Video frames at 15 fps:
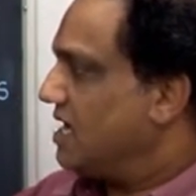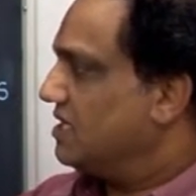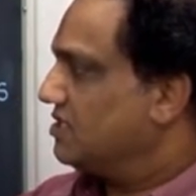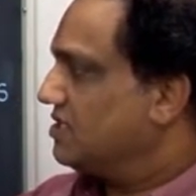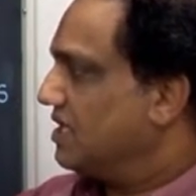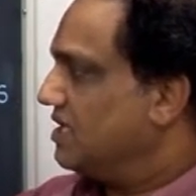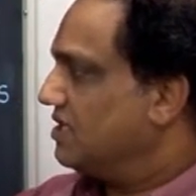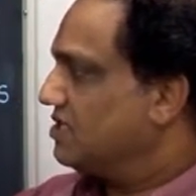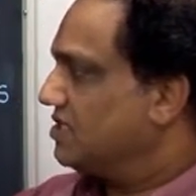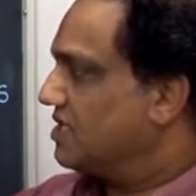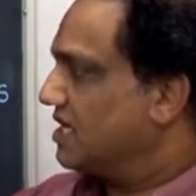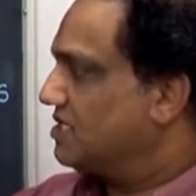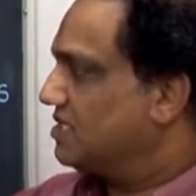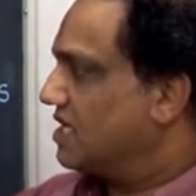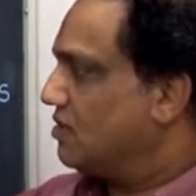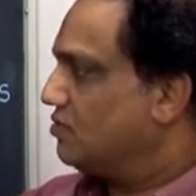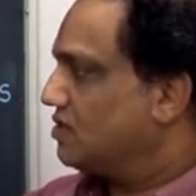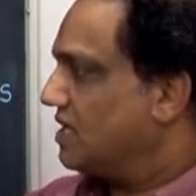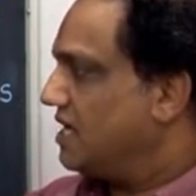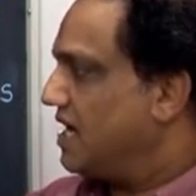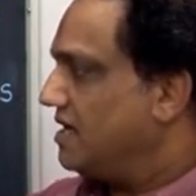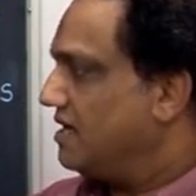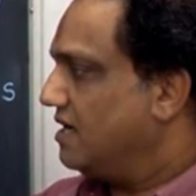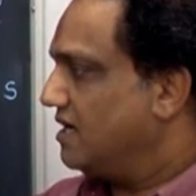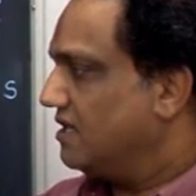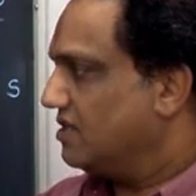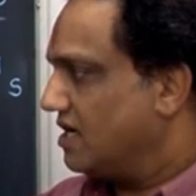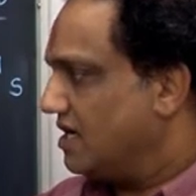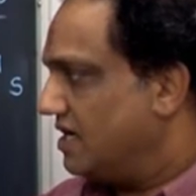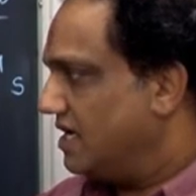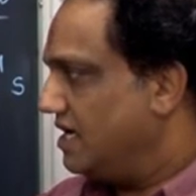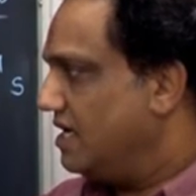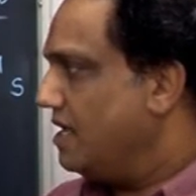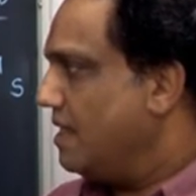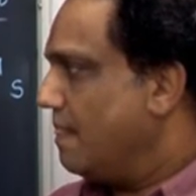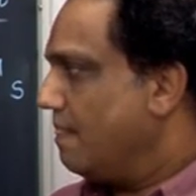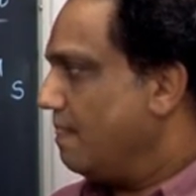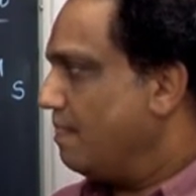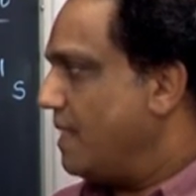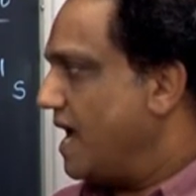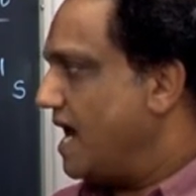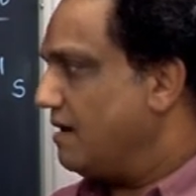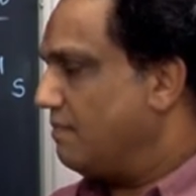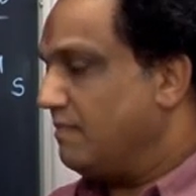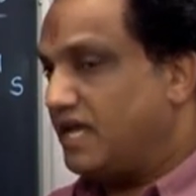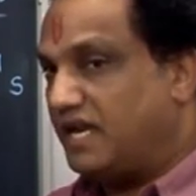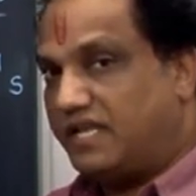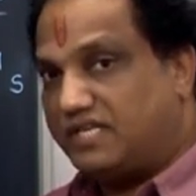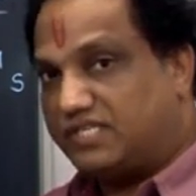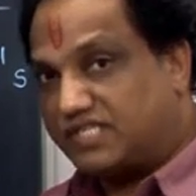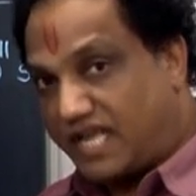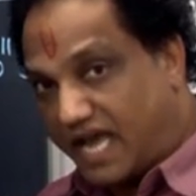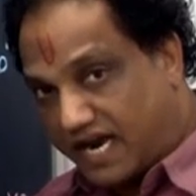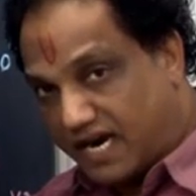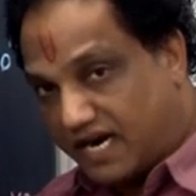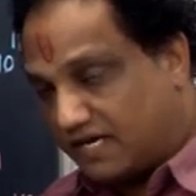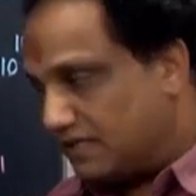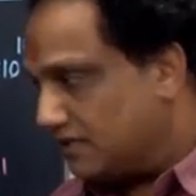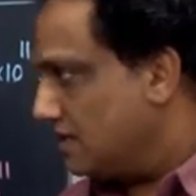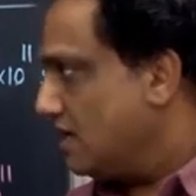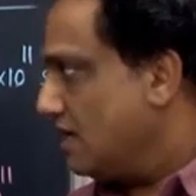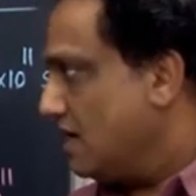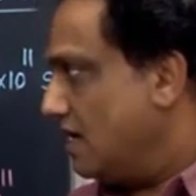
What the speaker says: answer is 6930. That many second.